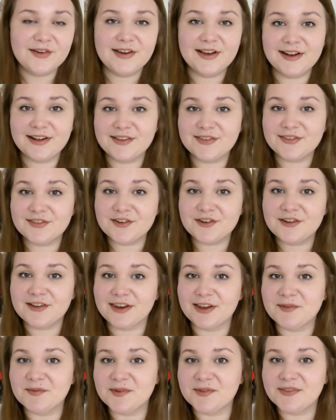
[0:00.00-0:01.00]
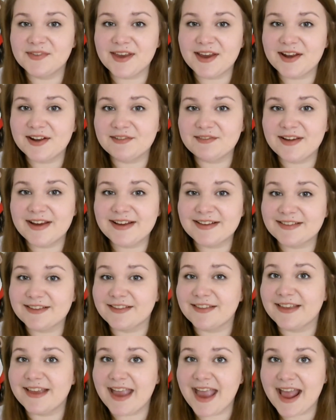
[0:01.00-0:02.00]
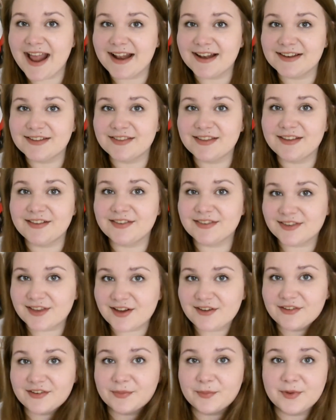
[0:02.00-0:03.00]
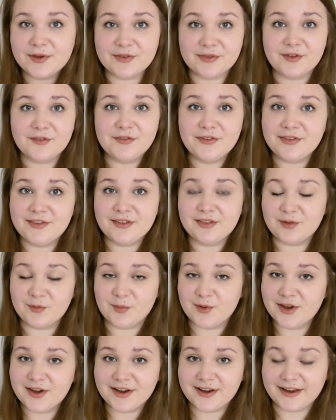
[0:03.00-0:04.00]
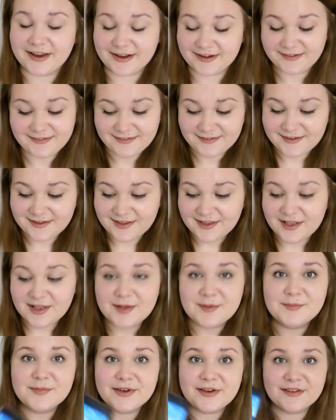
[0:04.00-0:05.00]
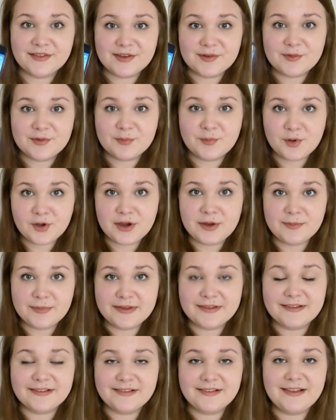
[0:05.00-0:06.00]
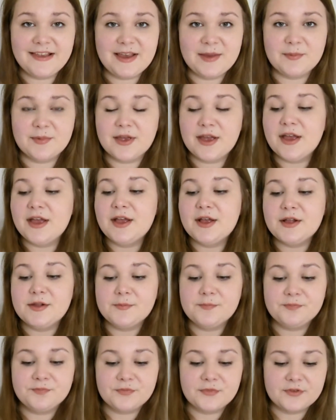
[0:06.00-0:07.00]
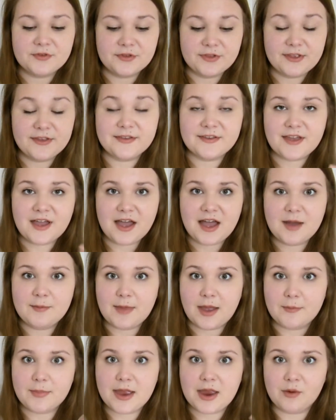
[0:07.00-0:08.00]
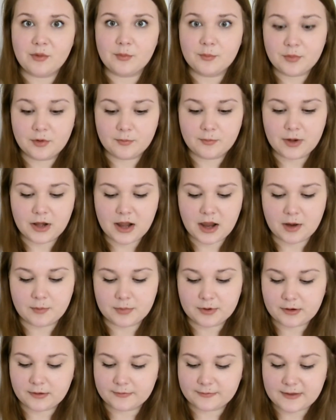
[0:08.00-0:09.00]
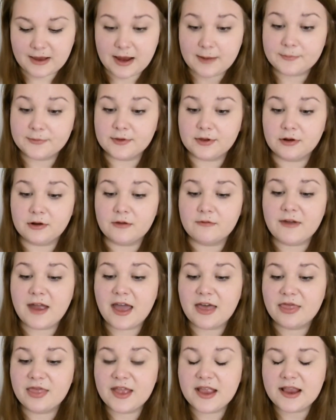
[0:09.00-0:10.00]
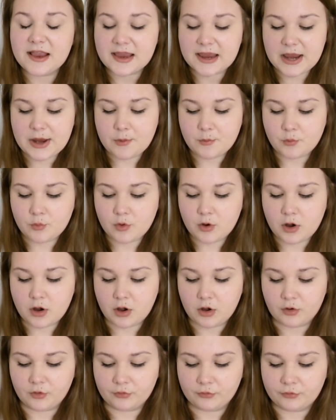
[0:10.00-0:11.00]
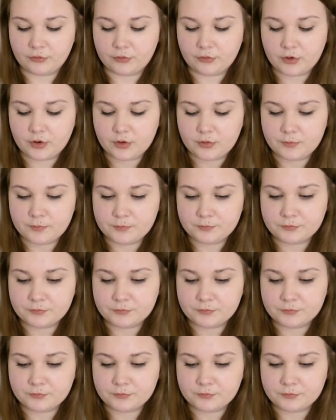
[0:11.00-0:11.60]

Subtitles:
really struggling with staying awake till the end of these stories, because obviously they're working, because it was putting me to sleep. So this Calm app I will put below, because I absolutely love it. I think it was,